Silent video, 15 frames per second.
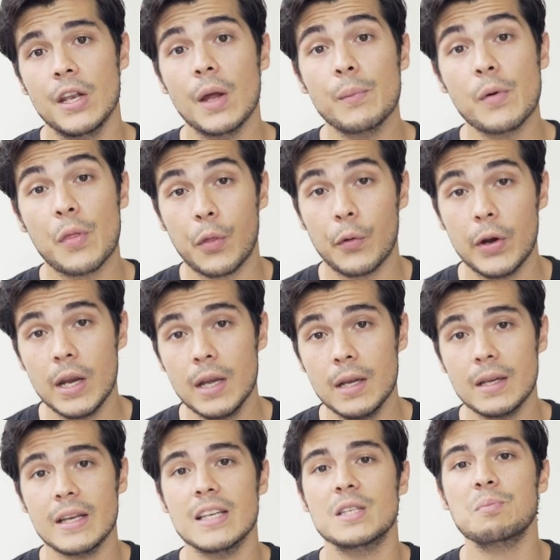Number
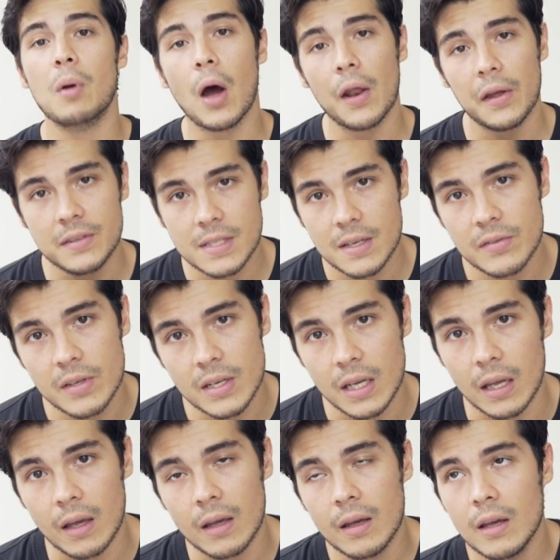three is
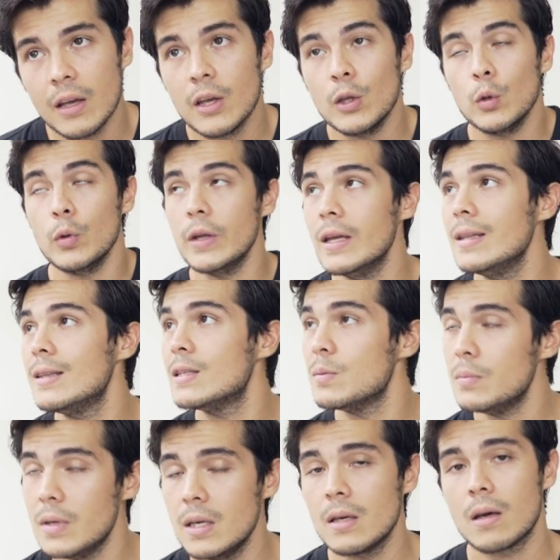productivity you need to
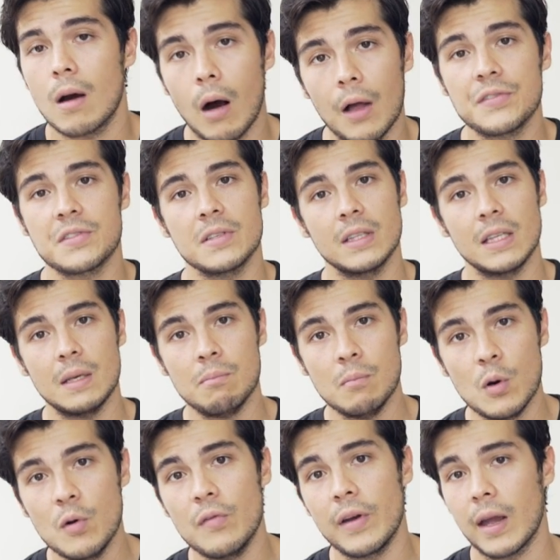be constantly
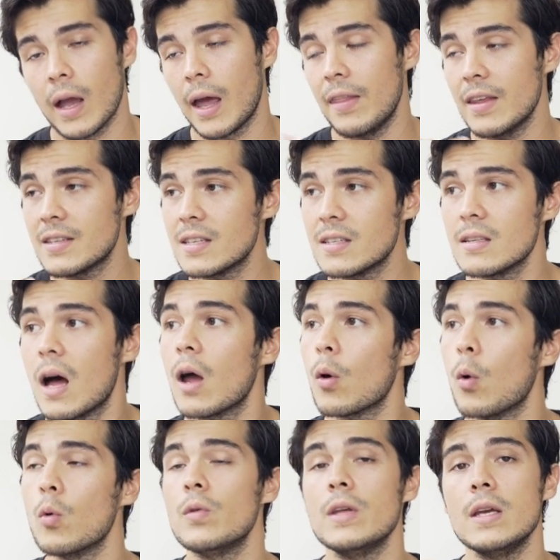moving. And this is not
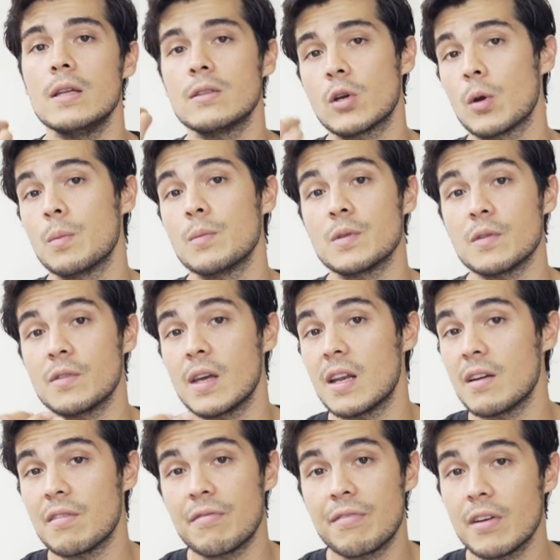only in terms of
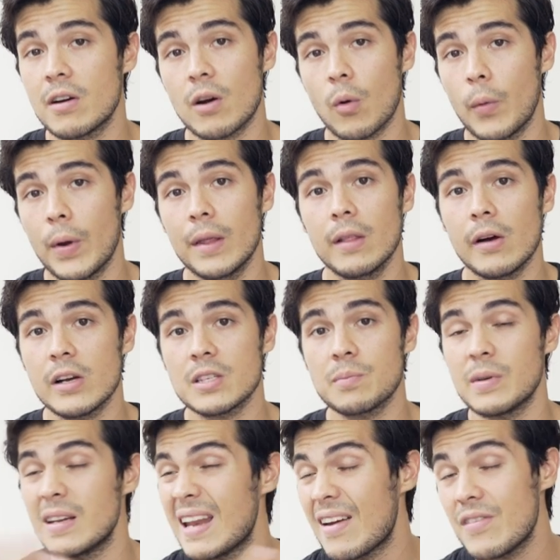getting fitter, weight loss,
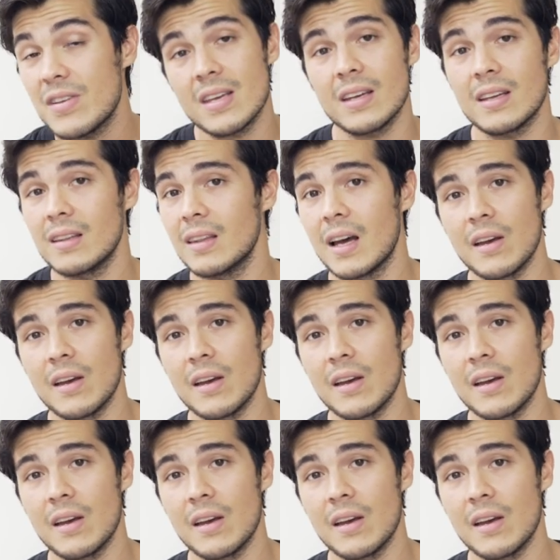but in everything in